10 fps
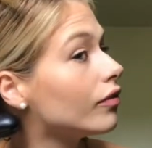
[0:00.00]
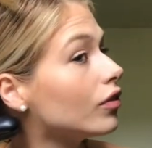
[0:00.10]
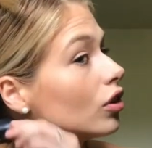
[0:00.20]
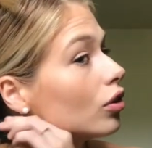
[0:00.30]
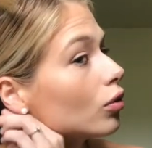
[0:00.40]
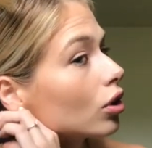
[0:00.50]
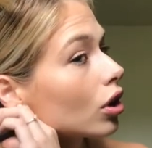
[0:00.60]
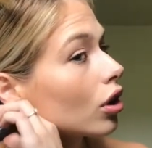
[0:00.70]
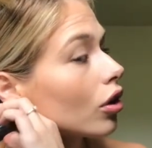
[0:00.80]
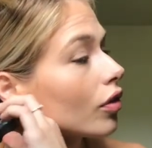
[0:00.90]
If you
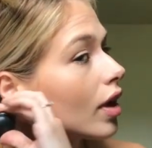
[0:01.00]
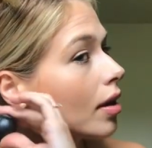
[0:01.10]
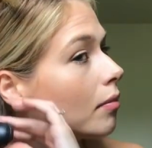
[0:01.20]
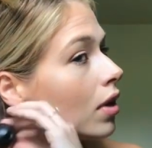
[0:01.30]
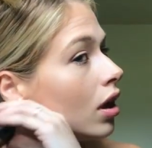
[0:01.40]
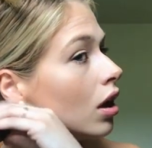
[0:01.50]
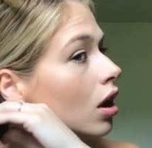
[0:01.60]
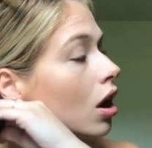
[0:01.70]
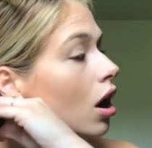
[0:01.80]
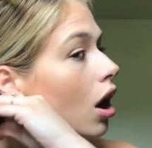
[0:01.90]
curl them
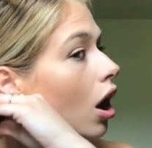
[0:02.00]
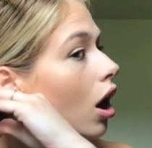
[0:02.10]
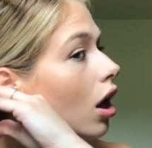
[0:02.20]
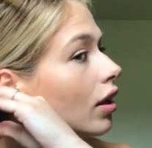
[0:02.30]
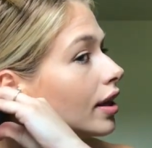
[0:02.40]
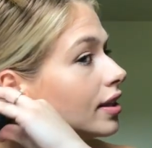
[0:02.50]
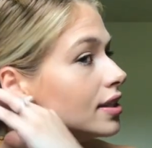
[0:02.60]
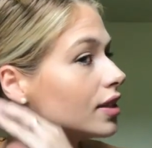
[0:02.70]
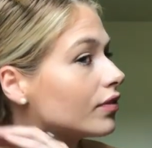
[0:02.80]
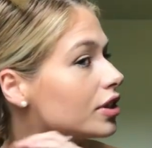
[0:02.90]
all
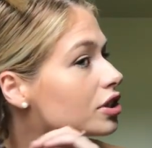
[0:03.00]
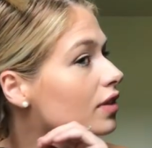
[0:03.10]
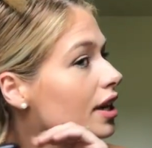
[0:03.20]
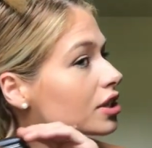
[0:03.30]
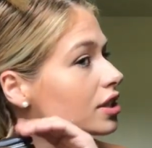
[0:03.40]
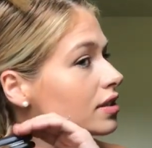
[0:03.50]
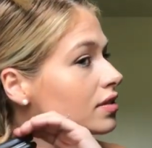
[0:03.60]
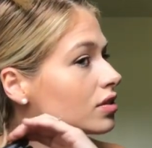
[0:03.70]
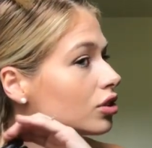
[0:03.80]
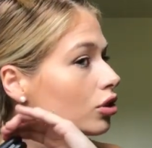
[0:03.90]
in different
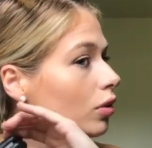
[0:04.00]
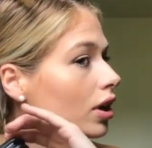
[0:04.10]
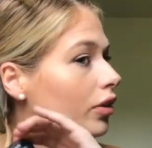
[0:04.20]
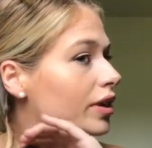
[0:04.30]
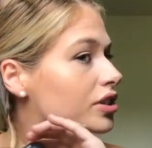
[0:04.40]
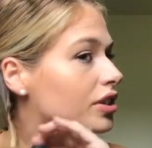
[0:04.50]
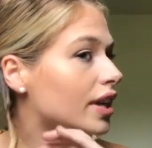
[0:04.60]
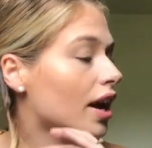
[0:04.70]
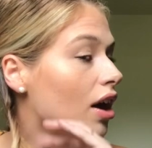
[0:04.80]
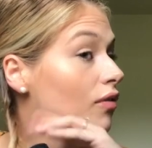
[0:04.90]
directions, you are going to
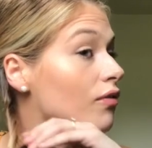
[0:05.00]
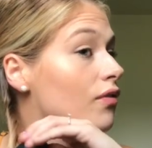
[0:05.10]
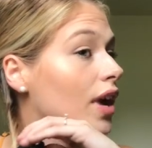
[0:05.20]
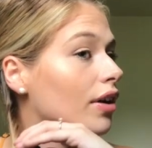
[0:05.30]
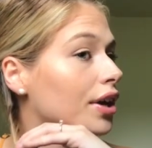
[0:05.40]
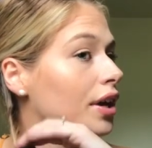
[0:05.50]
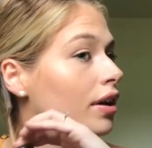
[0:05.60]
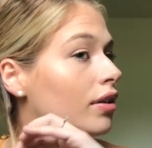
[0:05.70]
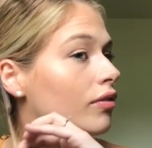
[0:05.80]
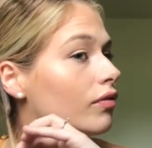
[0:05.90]
get a
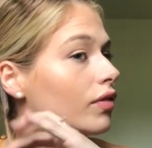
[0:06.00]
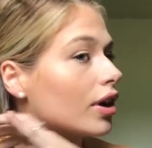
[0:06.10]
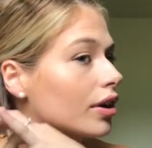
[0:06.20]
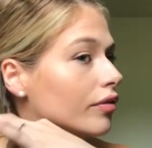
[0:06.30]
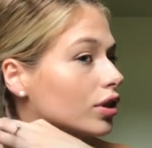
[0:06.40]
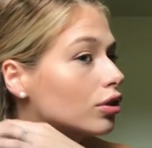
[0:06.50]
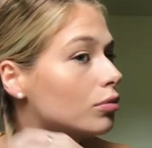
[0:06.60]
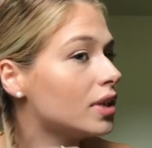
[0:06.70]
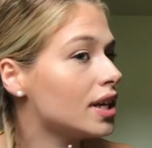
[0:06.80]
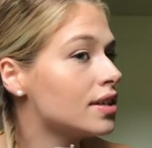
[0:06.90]
very, very
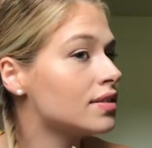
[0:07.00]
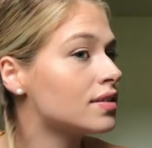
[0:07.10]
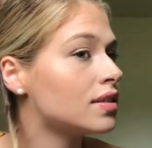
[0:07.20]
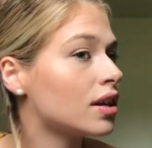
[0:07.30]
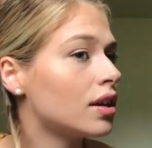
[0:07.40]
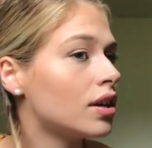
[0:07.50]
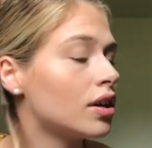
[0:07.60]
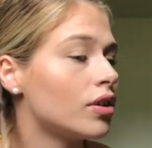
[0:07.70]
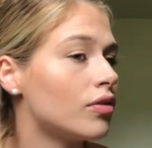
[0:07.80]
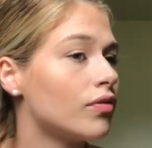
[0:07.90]
voluminous,
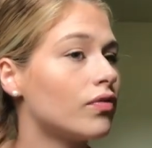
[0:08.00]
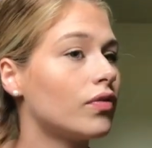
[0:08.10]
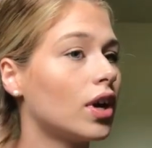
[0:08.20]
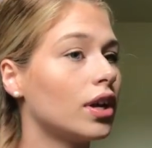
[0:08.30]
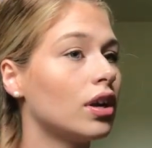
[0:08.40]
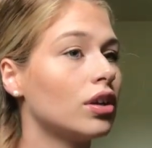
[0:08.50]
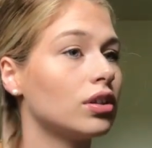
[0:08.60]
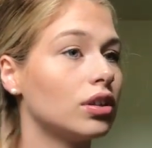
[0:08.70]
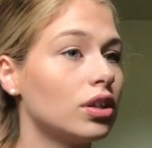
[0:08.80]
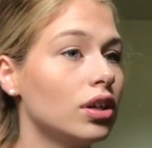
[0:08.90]
fun
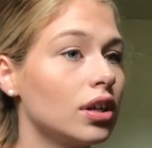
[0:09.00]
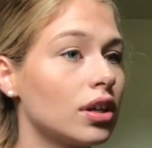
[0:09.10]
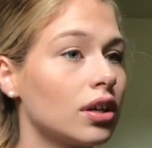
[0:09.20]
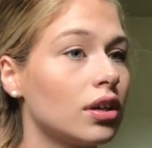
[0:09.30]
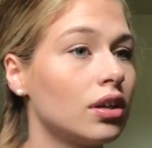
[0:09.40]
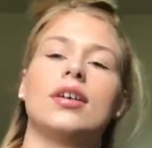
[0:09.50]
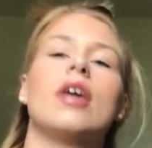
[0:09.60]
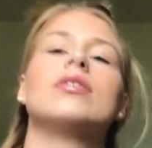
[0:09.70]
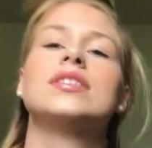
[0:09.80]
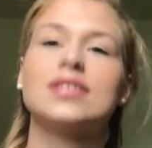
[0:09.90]
look.
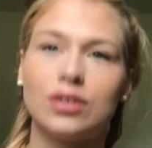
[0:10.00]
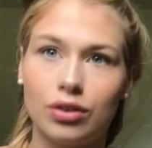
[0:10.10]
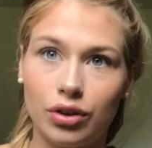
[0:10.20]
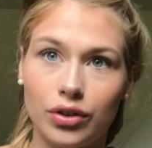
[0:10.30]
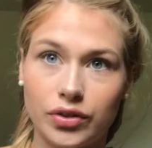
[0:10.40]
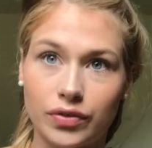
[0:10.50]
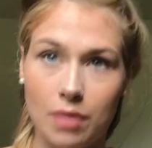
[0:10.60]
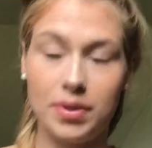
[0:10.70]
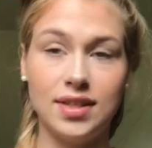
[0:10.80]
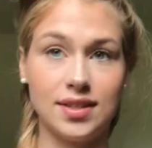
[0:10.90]
I would still curl those
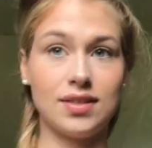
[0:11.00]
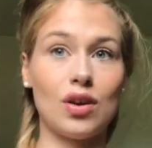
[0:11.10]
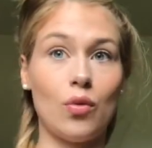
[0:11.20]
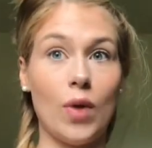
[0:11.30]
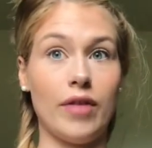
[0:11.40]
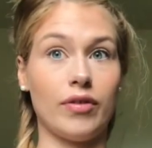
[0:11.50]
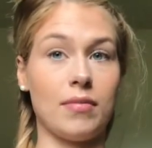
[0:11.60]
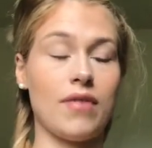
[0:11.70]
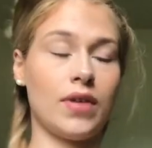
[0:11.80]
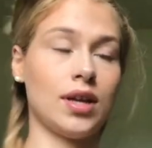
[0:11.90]
front pieces away
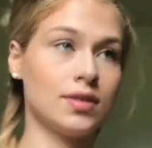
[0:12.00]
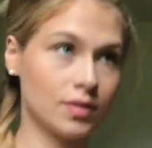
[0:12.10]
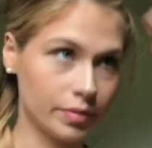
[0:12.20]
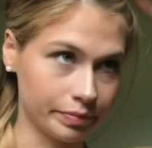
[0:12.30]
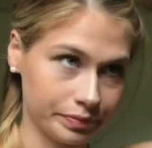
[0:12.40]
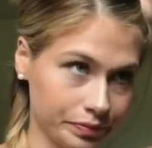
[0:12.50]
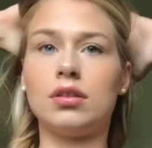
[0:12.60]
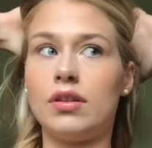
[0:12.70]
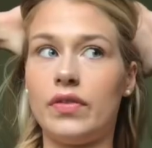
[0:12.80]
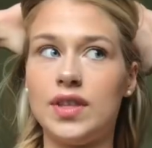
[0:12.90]
from my face.
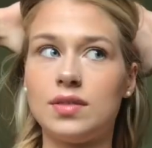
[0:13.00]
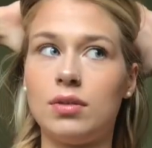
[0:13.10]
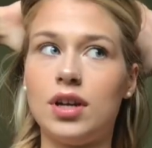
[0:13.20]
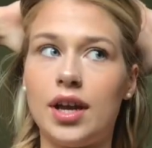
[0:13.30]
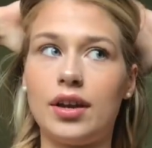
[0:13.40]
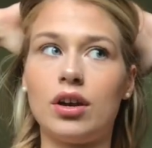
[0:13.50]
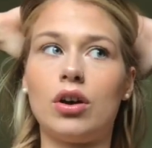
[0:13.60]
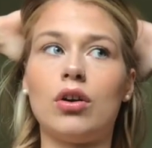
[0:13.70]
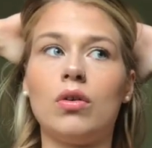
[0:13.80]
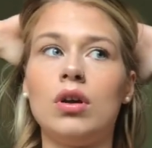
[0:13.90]
In this one, I
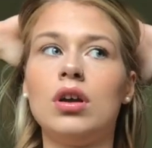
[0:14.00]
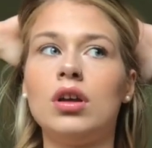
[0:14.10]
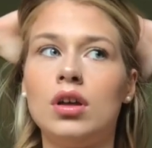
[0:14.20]
go,